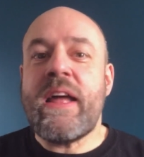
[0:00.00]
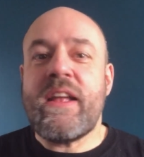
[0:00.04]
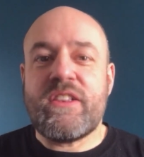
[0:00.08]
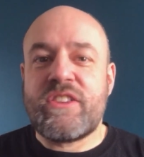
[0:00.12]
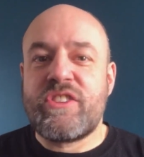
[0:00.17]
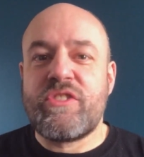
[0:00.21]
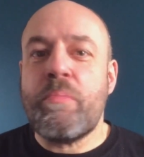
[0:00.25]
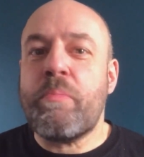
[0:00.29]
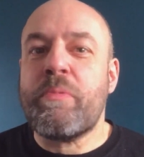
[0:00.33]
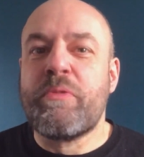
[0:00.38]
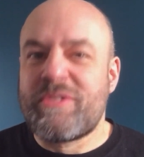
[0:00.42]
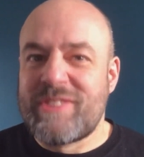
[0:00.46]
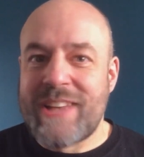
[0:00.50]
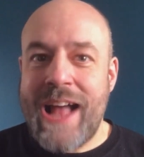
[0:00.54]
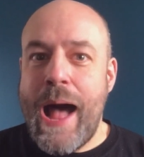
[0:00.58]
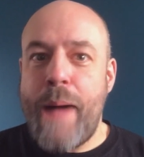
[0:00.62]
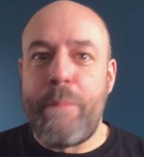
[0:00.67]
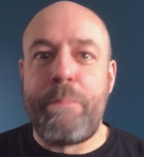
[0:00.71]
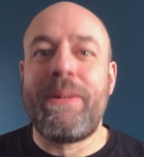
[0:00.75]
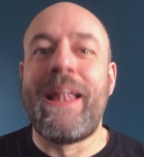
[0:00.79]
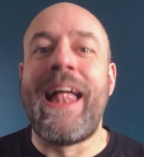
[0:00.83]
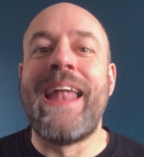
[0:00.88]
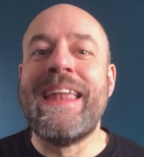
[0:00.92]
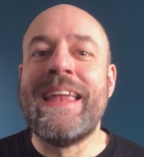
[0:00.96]

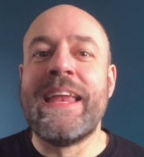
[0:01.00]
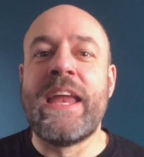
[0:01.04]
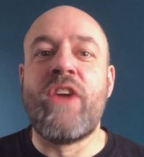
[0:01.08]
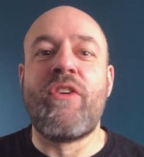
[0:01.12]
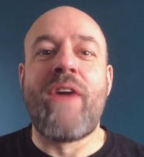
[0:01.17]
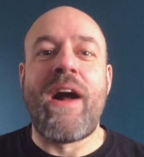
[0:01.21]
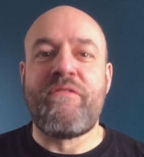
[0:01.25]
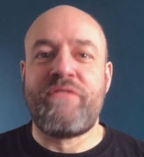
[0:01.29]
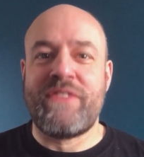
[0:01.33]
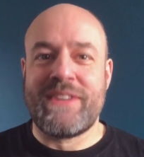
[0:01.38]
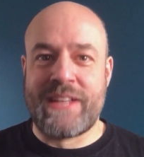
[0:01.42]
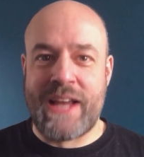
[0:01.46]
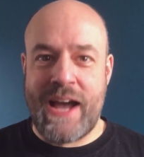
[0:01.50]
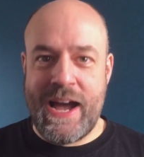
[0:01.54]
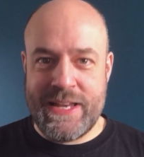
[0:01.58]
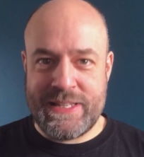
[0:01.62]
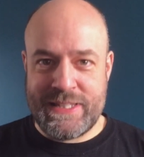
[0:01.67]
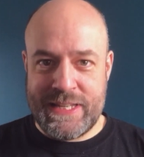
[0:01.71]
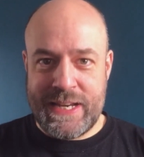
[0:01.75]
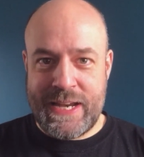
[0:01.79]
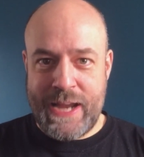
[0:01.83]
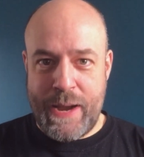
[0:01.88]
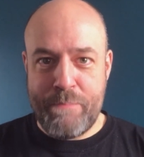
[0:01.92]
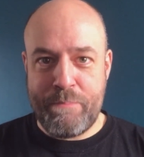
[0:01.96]
start planning your
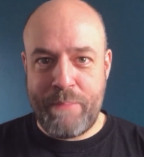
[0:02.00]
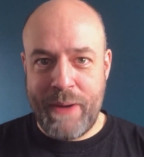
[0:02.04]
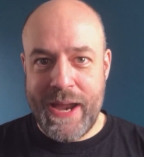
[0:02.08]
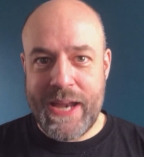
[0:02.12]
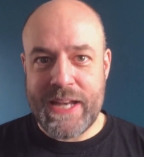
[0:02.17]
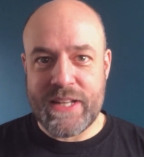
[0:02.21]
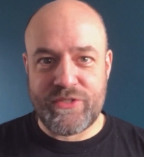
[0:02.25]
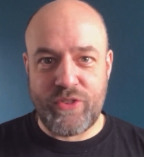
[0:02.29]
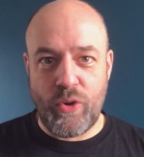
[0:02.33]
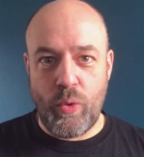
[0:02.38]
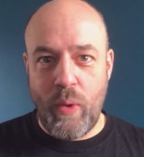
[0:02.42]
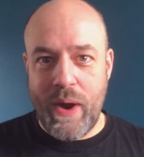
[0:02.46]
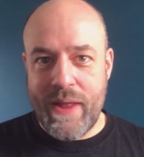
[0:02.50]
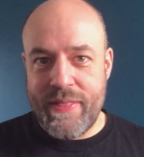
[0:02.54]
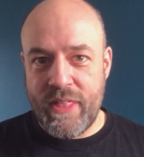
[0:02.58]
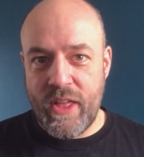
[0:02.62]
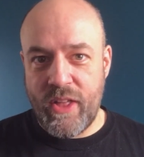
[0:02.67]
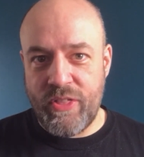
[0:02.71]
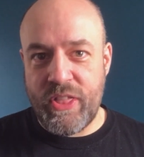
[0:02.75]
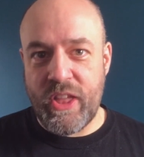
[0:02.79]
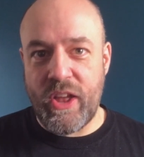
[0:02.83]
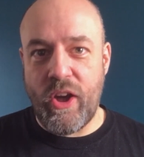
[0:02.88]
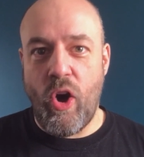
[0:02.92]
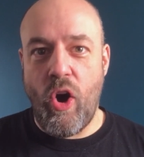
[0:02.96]
advertising campaigns for when
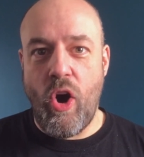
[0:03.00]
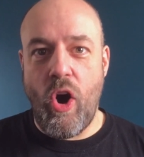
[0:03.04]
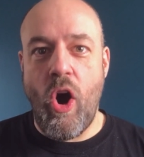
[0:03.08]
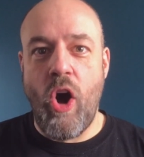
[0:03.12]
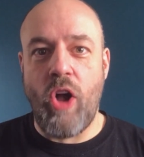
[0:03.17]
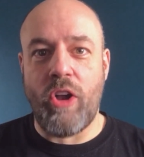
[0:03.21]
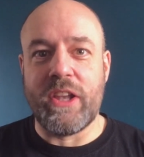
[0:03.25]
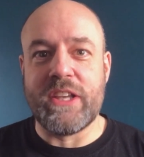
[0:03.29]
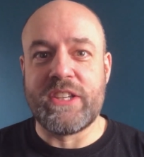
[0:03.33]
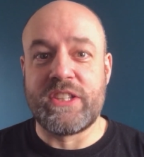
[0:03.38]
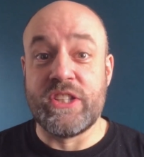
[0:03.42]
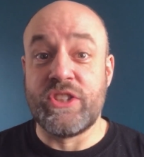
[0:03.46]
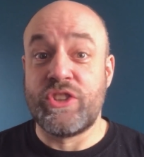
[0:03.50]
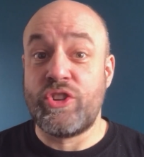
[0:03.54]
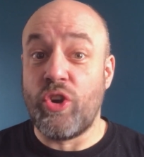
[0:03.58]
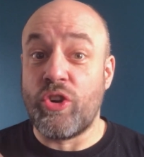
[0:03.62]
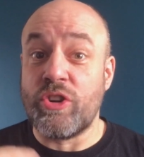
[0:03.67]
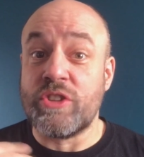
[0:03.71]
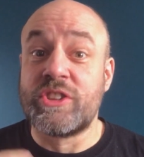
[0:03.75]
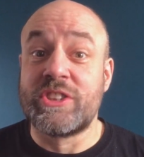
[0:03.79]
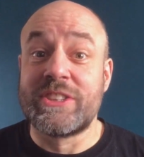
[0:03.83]
all this is done.